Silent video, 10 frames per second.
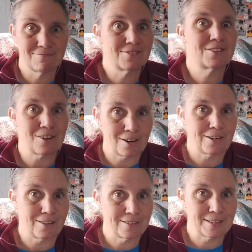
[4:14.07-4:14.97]

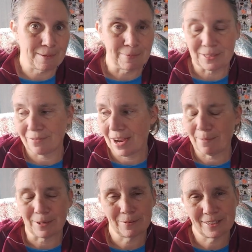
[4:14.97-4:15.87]
starting on the same piece of
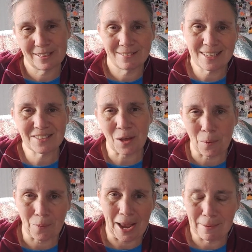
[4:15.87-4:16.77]
fabric, which is all
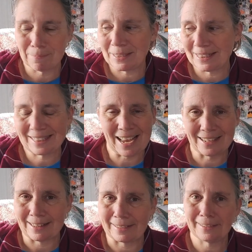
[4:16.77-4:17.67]
right, but it's kind
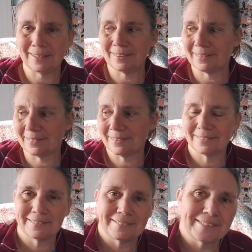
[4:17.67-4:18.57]
of like, oh,